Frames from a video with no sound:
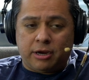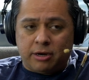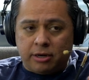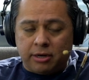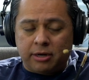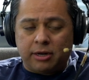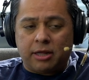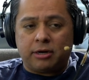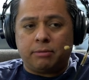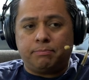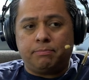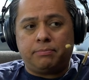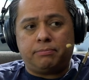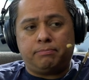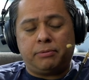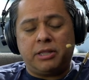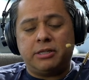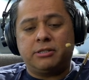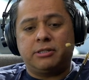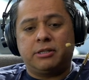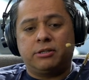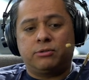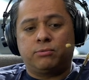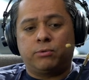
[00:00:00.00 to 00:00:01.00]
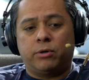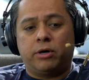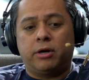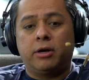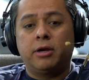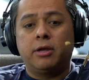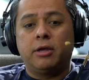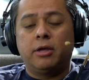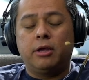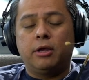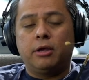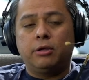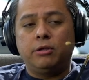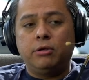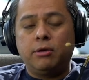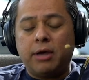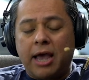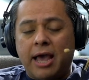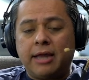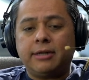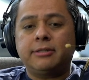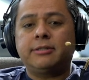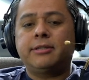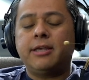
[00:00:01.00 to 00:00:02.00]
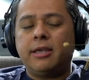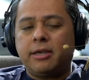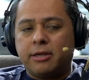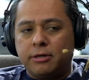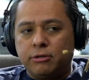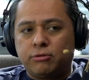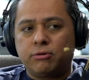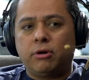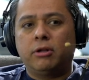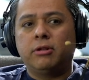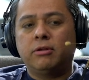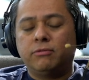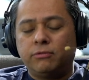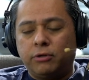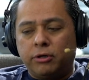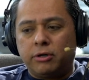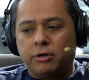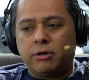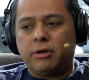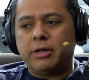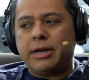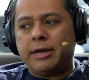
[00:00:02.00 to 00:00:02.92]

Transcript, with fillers: here in a lot of places where you had to take control of your